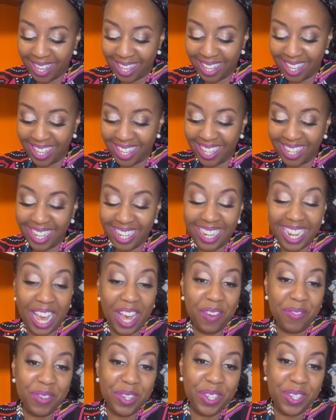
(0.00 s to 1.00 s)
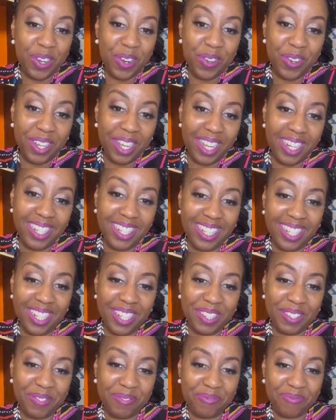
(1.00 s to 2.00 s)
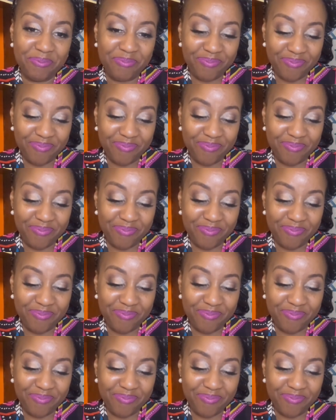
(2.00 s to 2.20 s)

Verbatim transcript: And, eh, and I happened to look at um,